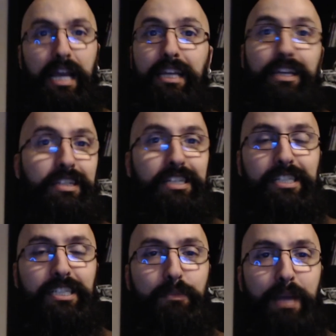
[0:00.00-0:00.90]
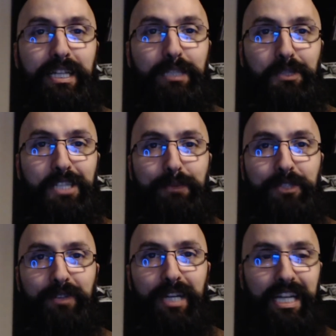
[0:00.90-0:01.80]
it just depends. It's
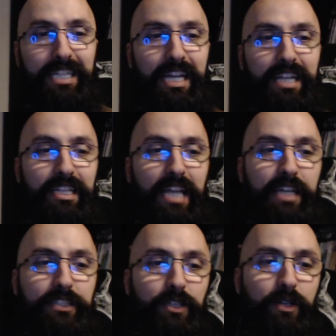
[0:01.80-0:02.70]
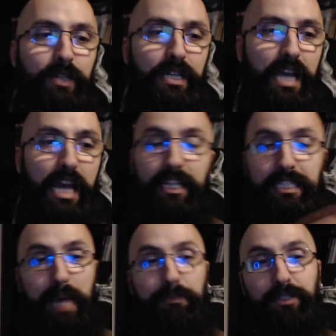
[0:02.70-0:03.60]
perception, right? At the end of the day. So, and this
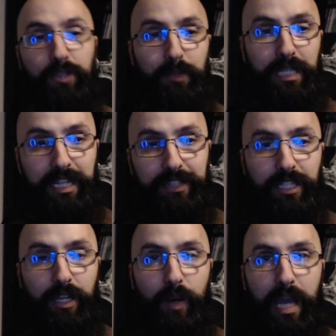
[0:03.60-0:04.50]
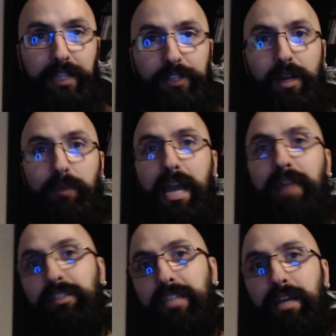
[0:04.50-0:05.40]
happened so many years ago, and the job I
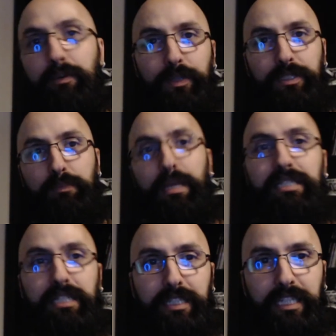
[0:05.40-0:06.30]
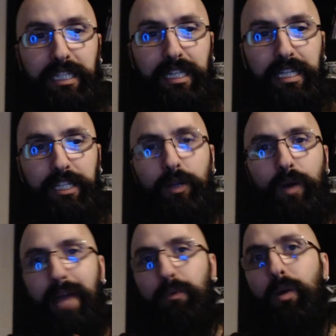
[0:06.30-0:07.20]
have today was to basically, you know,
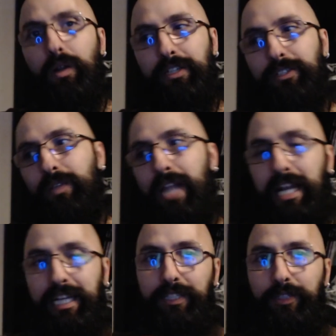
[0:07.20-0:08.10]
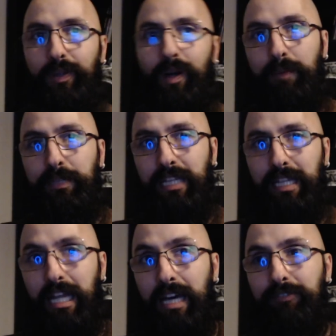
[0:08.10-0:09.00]
I work so that I can do the hobbies I
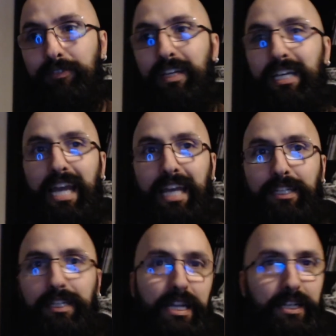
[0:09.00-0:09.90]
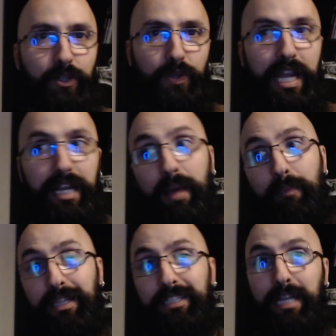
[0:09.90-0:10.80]
love and create,
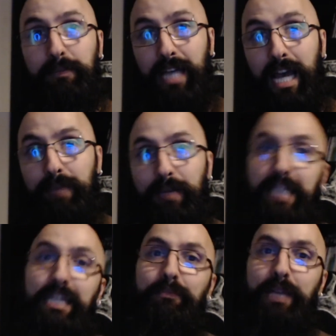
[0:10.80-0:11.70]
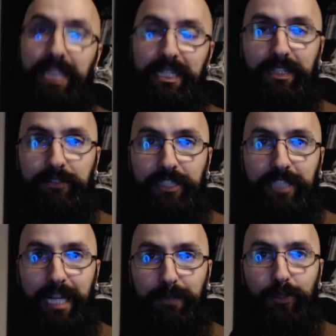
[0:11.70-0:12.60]
but at the same time I need to make that stuff
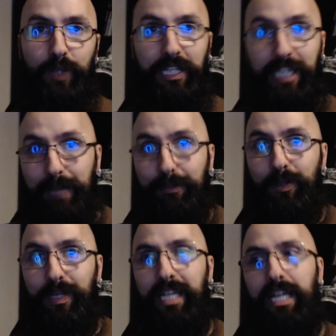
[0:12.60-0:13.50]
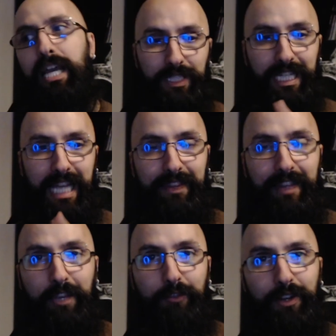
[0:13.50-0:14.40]
sustainable so I can keep doing it. Once again,
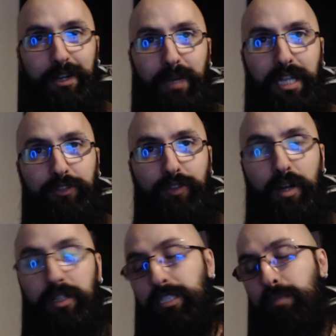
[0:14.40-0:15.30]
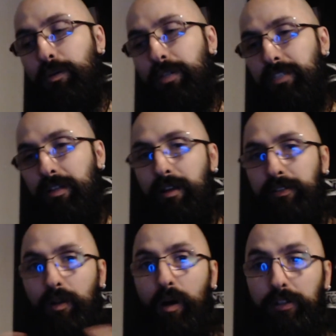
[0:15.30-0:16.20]
thank you very much for all the supporters that are out
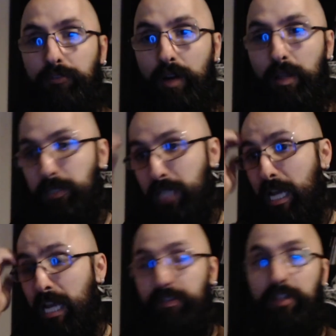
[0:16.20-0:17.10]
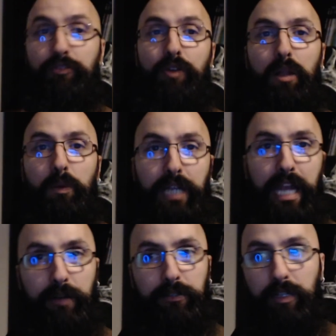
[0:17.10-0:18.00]
there, all the followers. Even the follower
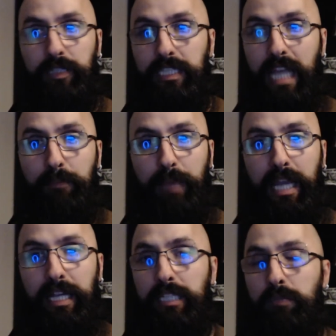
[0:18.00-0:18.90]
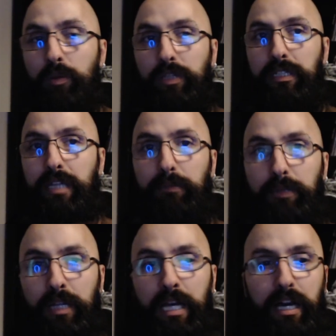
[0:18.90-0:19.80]
count on this campaign is more than
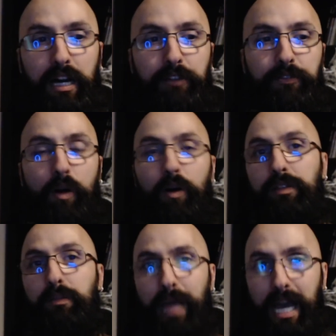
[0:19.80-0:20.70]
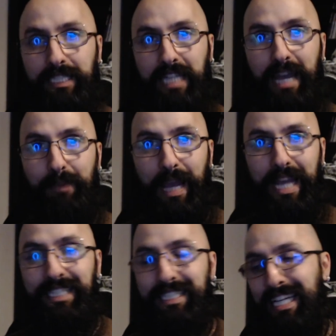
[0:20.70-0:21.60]
double of all the past
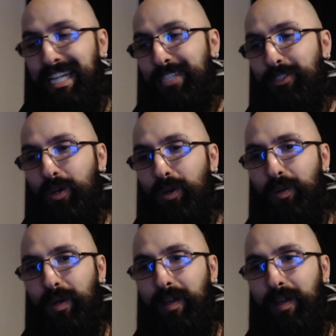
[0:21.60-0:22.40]
campaigns. So